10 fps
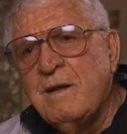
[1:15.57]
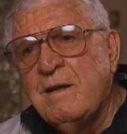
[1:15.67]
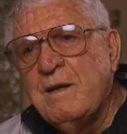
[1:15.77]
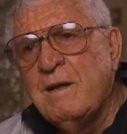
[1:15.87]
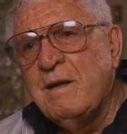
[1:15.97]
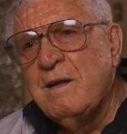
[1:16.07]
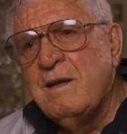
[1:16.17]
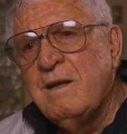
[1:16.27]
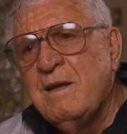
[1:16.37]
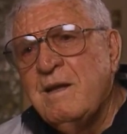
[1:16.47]

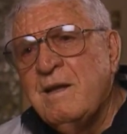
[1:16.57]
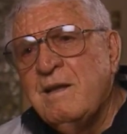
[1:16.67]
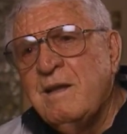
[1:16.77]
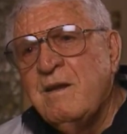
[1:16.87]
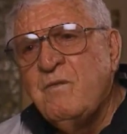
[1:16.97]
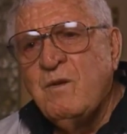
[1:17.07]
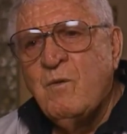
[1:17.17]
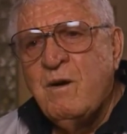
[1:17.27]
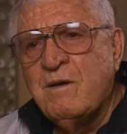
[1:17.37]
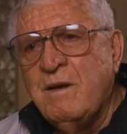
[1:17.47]
Mm-hmm. If he
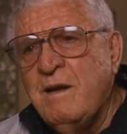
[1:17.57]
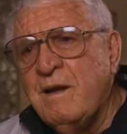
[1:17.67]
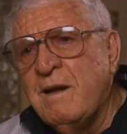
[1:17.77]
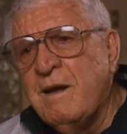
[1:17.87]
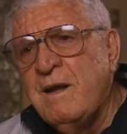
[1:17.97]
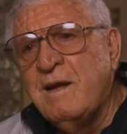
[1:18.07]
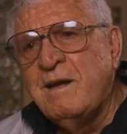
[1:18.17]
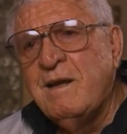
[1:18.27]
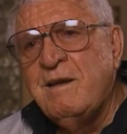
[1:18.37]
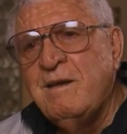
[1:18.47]
walked in, he didn't like
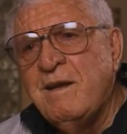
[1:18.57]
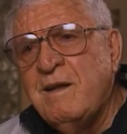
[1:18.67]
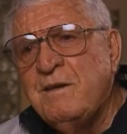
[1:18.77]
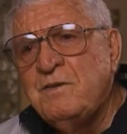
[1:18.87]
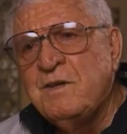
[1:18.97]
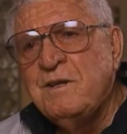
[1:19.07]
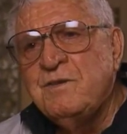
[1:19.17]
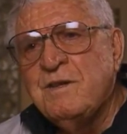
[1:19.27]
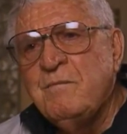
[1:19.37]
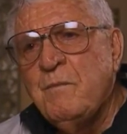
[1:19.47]
it, you had to
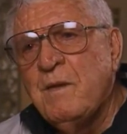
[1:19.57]
change it.